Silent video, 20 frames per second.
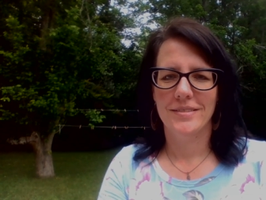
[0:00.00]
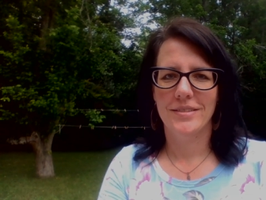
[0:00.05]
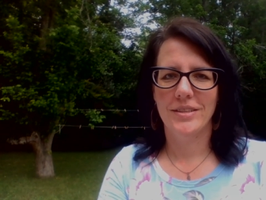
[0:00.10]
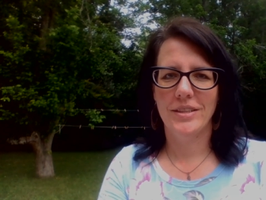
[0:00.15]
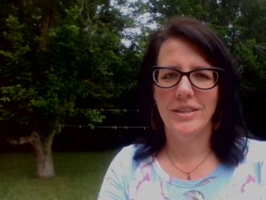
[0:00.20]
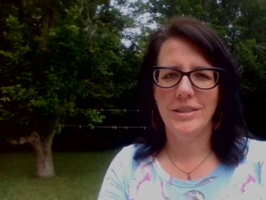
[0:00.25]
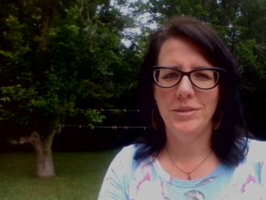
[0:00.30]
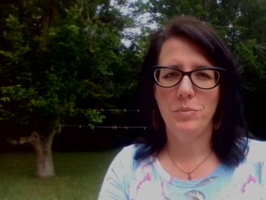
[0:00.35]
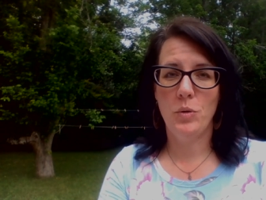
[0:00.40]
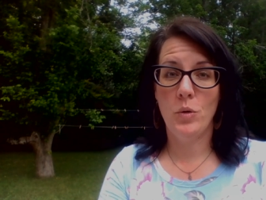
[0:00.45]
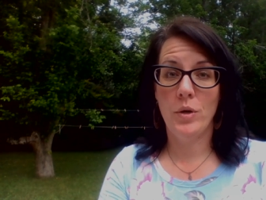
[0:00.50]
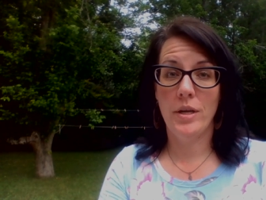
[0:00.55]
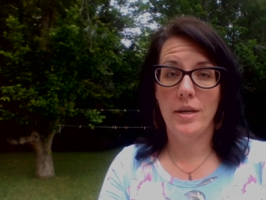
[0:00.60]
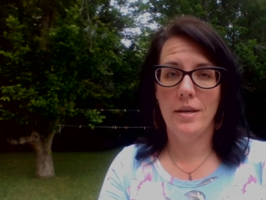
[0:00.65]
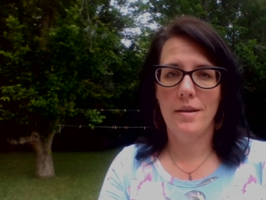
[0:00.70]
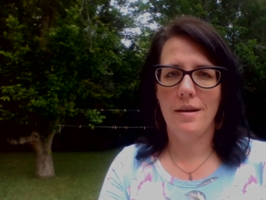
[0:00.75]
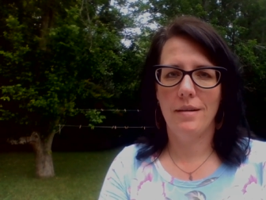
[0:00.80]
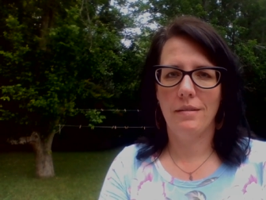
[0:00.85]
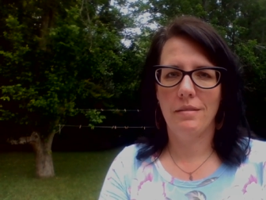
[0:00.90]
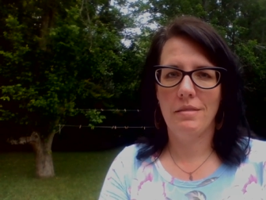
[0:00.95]
Good morning,
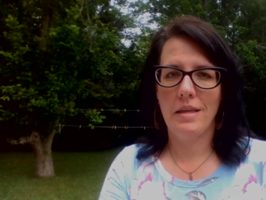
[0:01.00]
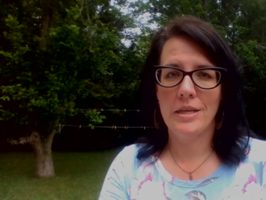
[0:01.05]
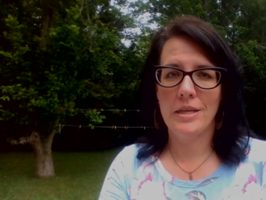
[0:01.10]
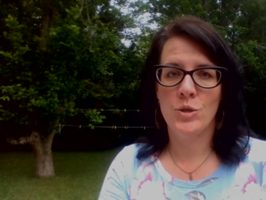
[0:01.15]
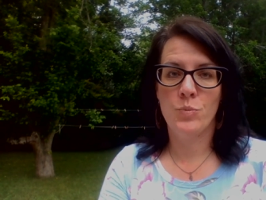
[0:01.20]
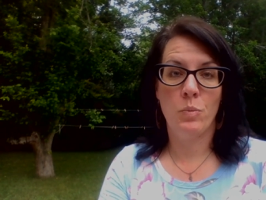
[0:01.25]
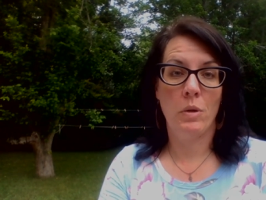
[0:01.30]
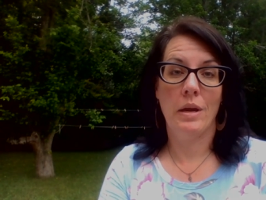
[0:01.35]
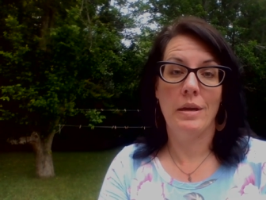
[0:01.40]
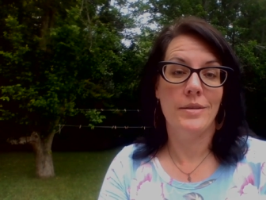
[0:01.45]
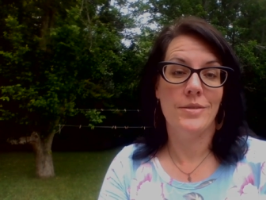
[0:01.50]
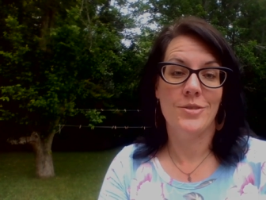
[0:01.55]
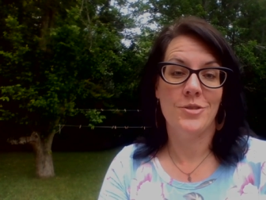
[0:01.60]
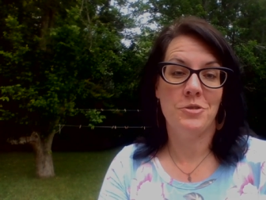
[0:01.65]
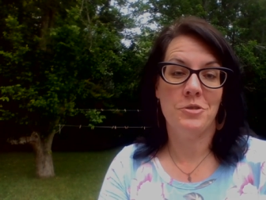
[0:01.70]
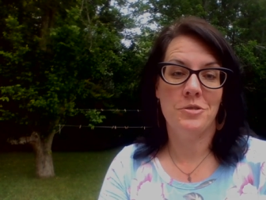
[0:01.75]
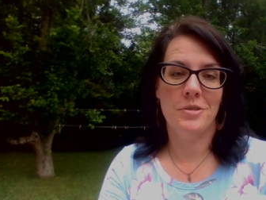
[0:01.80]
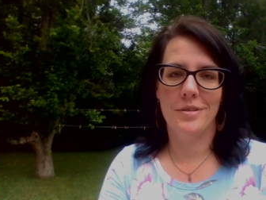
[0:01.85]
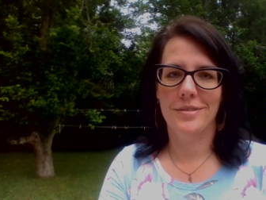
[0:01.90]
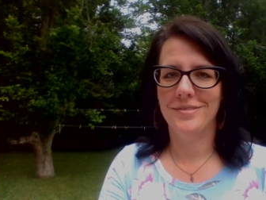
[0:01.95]
young
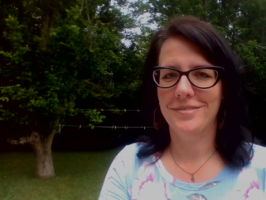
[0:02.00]
thespians.